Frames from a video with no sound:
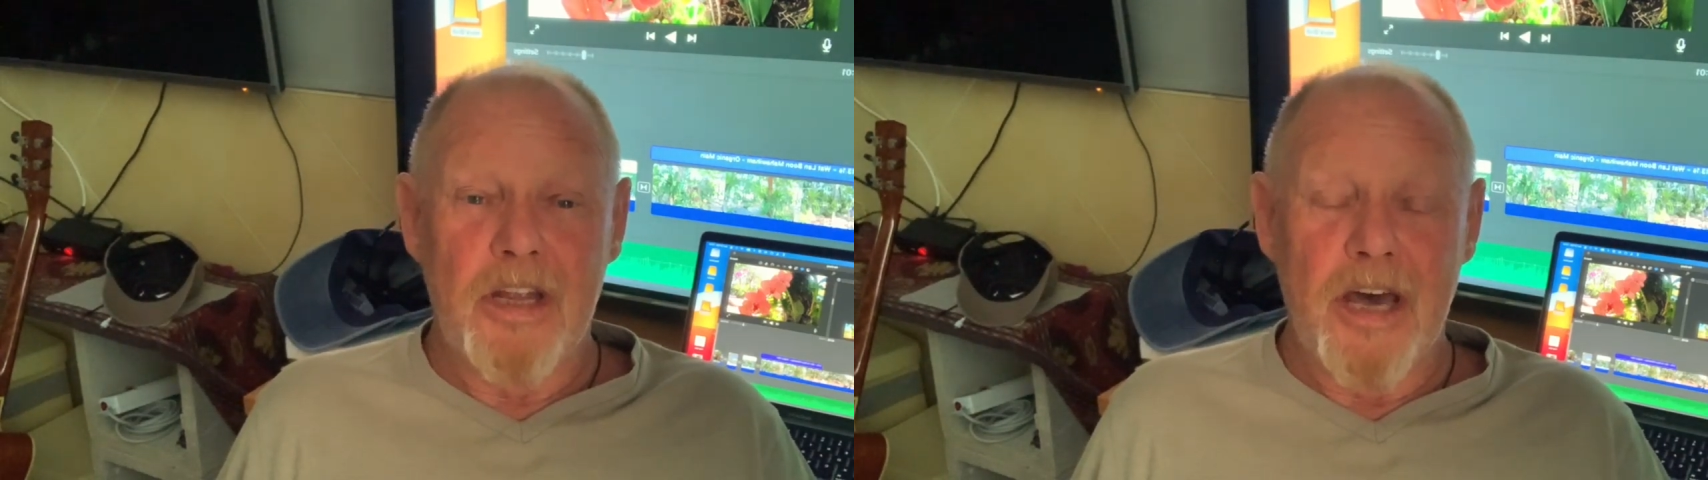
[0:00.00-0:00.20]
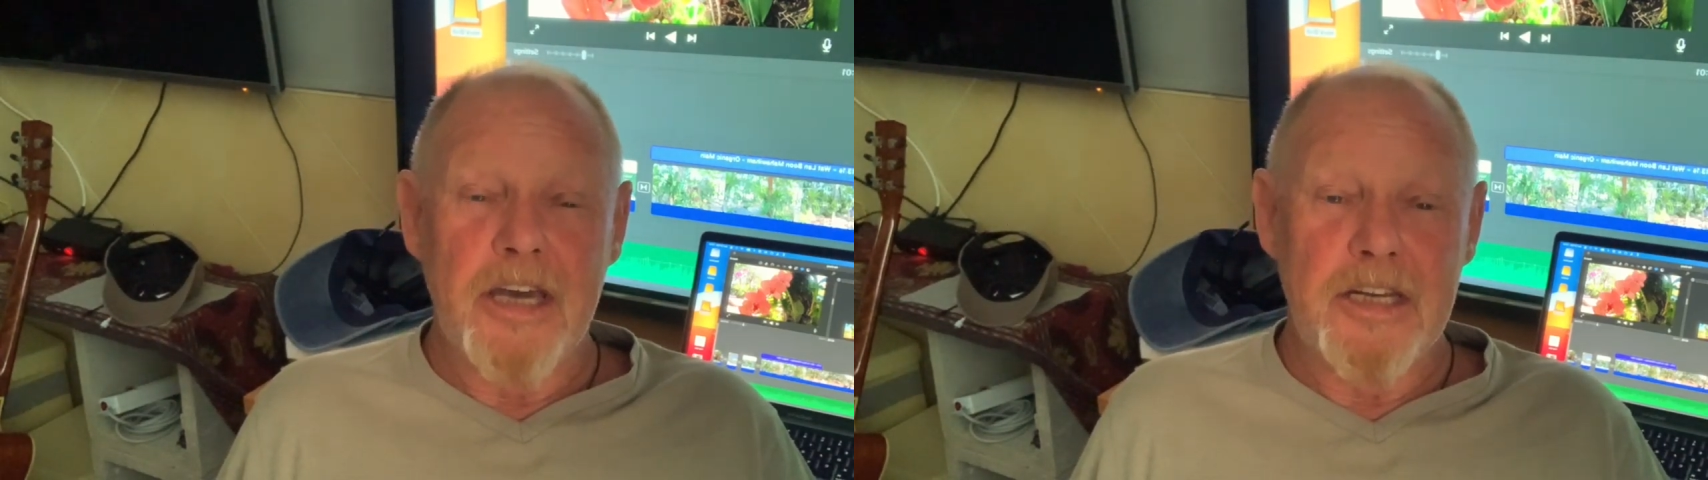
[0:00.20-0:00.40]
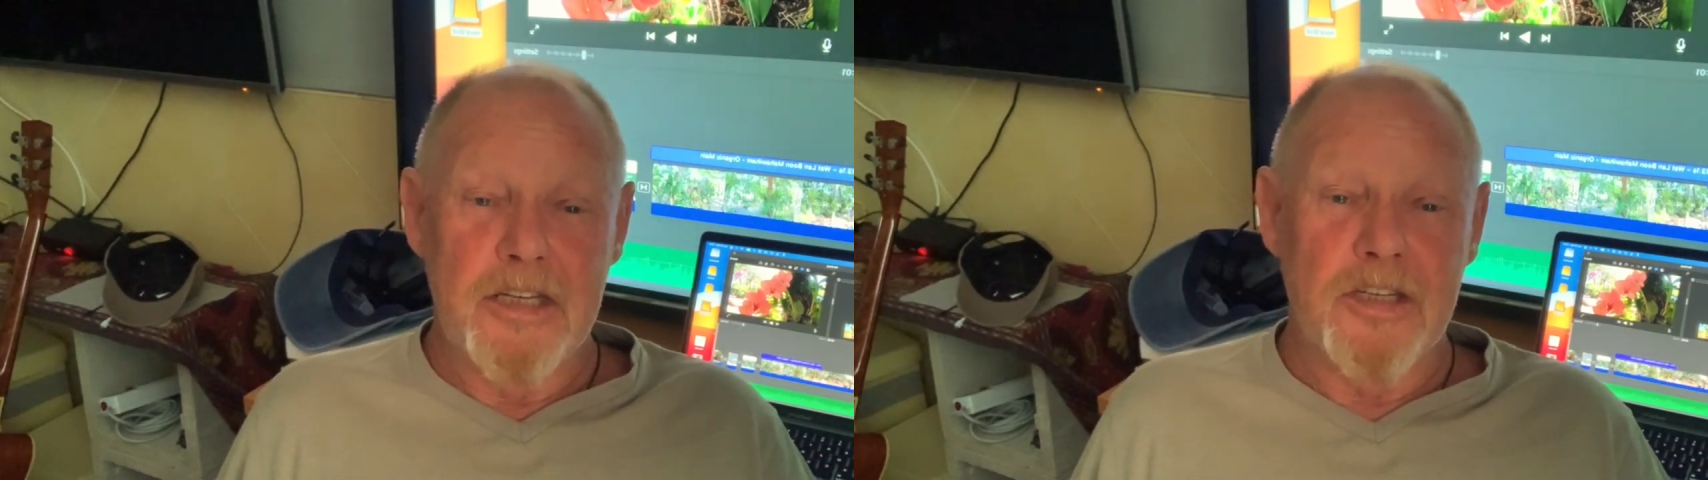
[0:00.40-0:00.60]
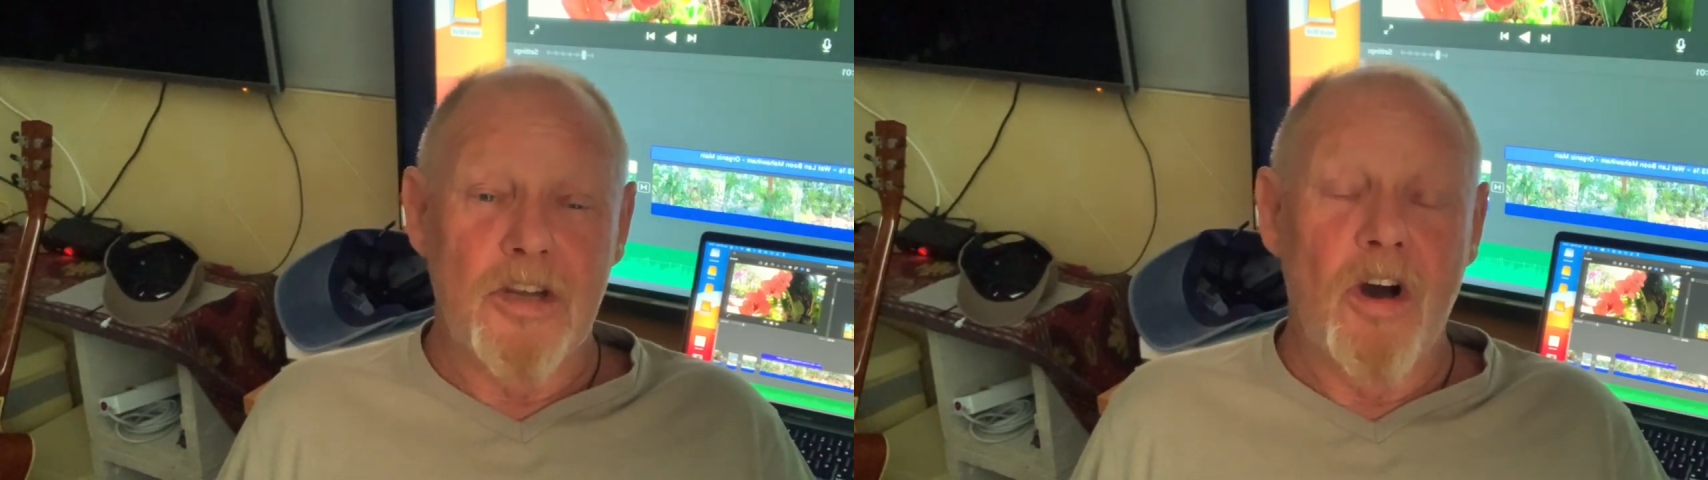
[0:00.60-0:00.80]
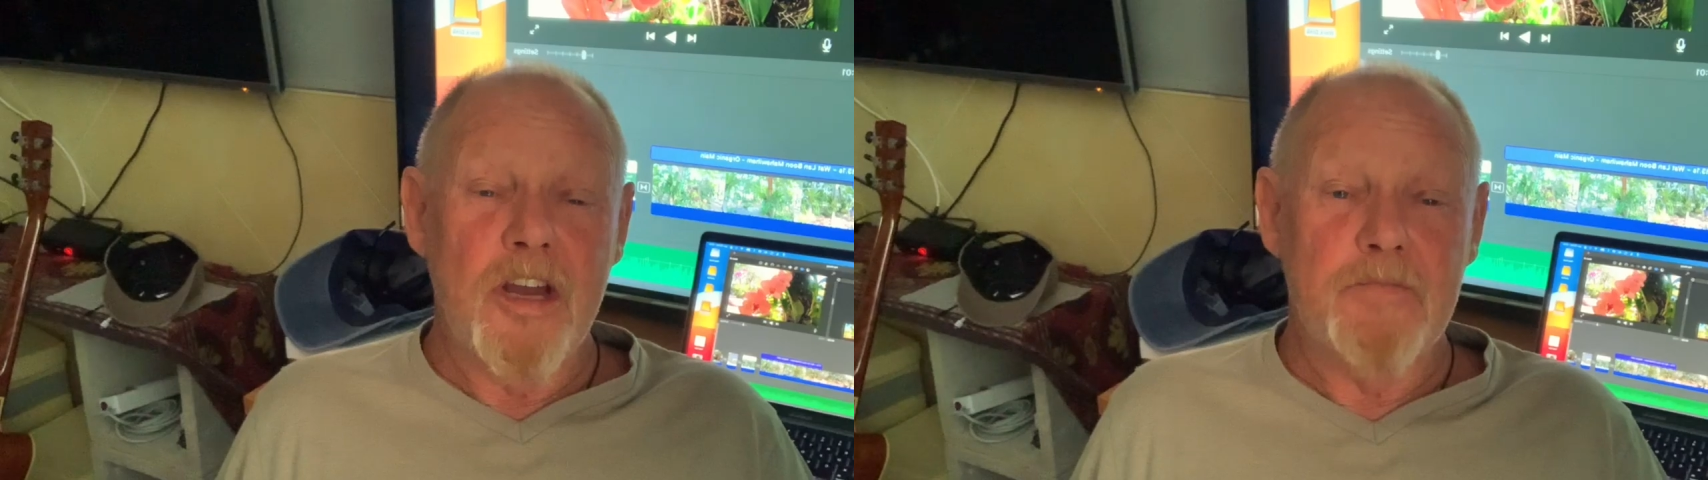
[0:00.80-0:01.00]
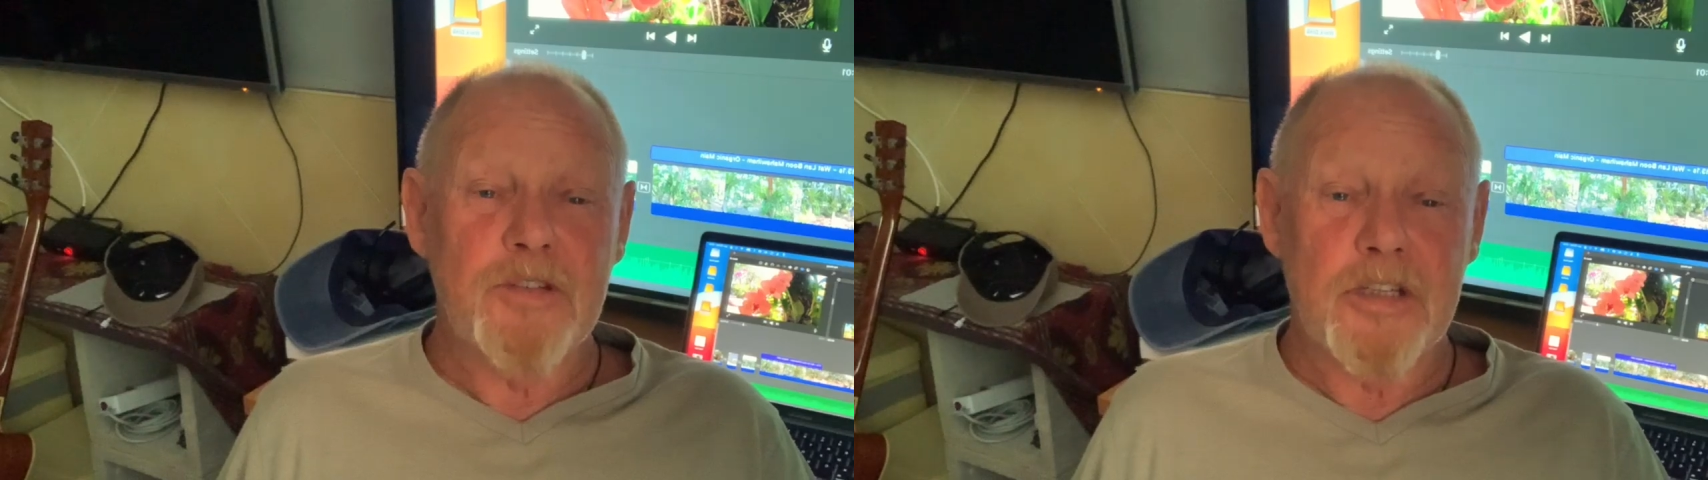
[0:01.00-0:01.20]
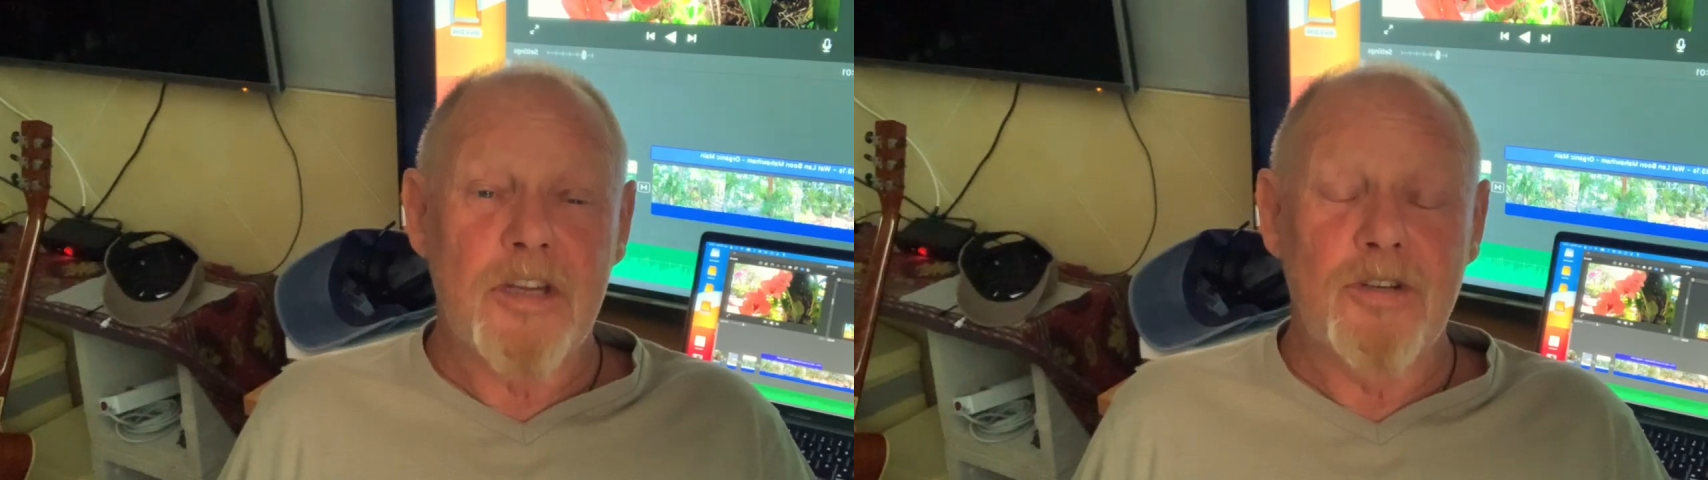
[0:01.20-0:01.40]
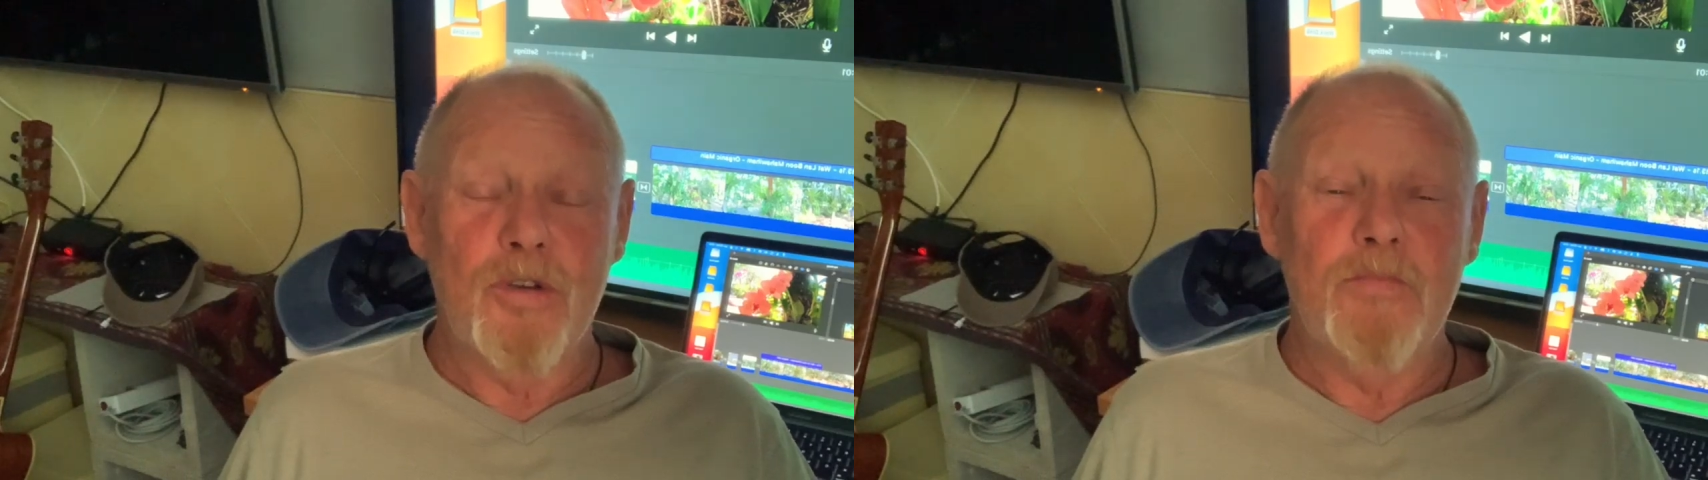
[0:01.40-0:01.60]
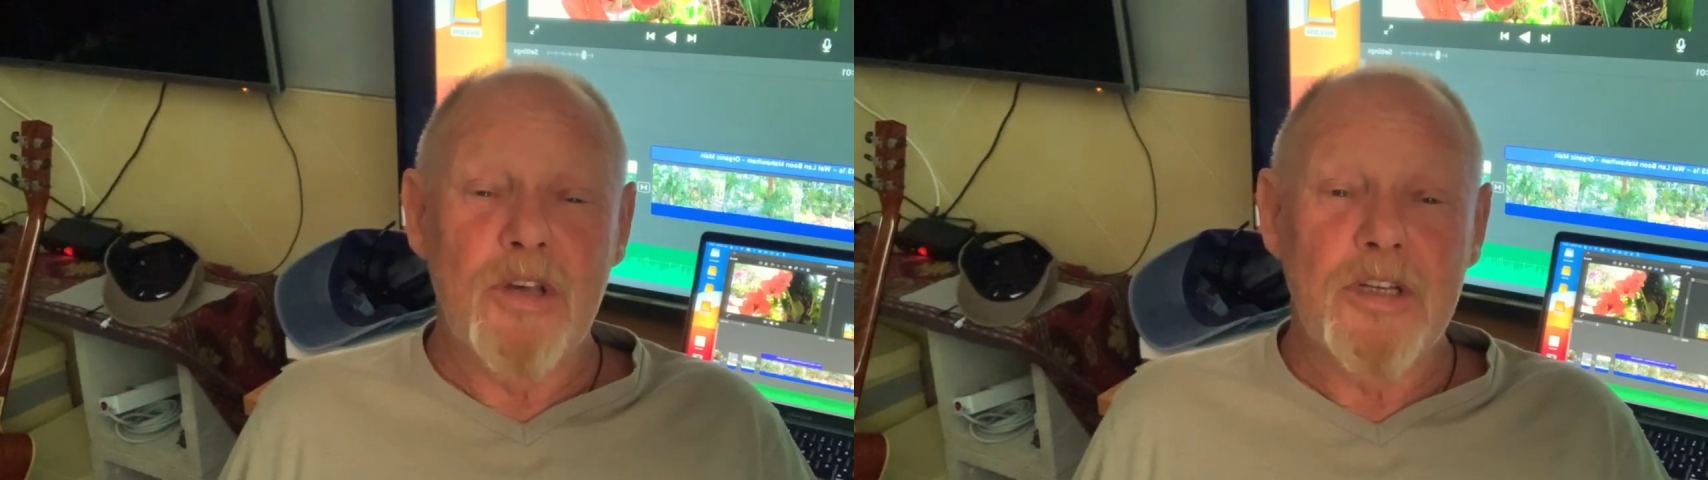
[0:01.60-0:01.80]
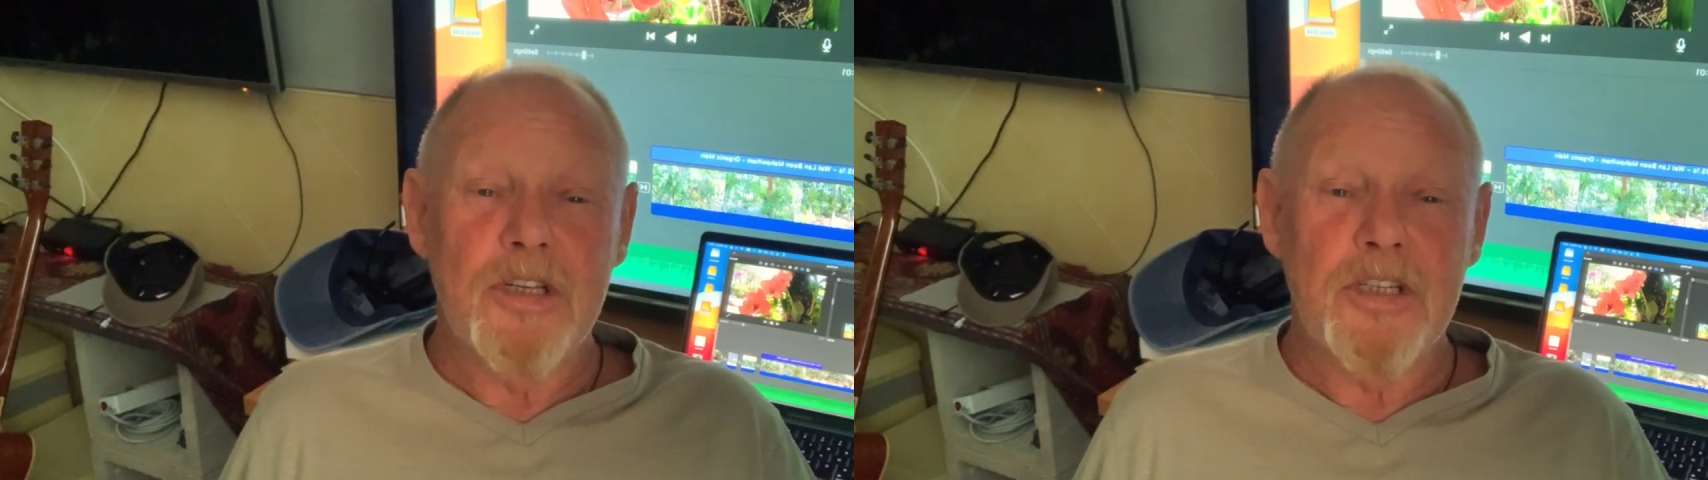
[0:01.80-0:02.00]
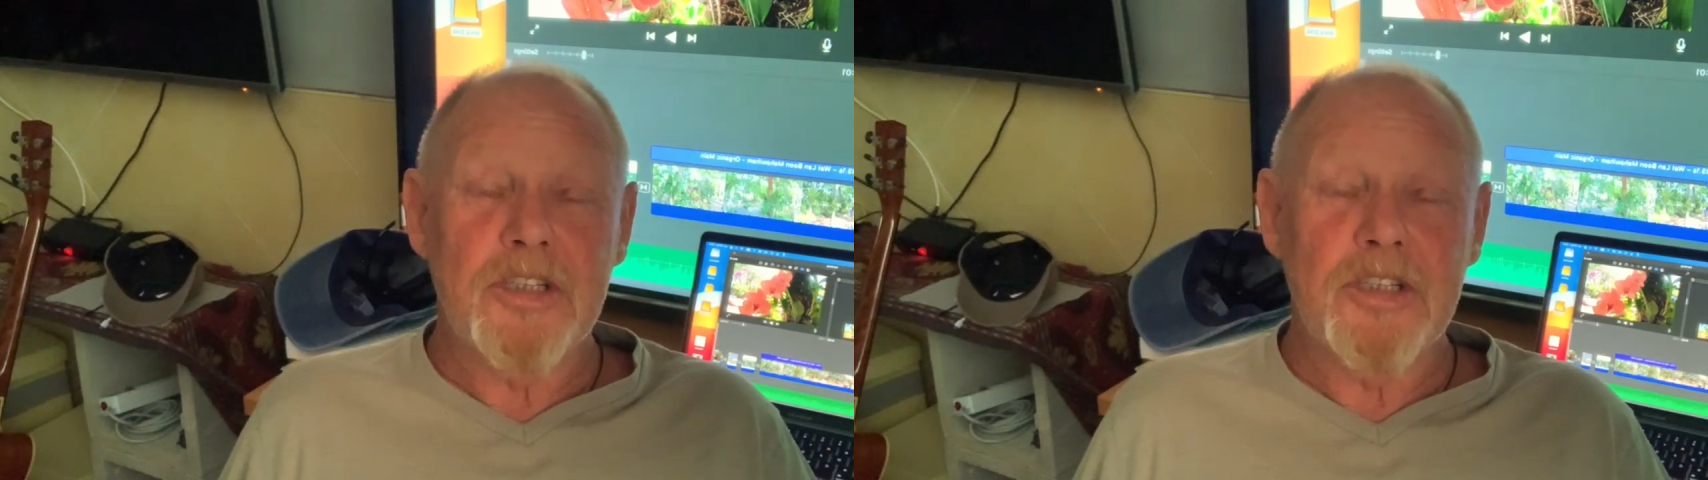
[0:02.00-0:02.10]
80 to 90% humidity.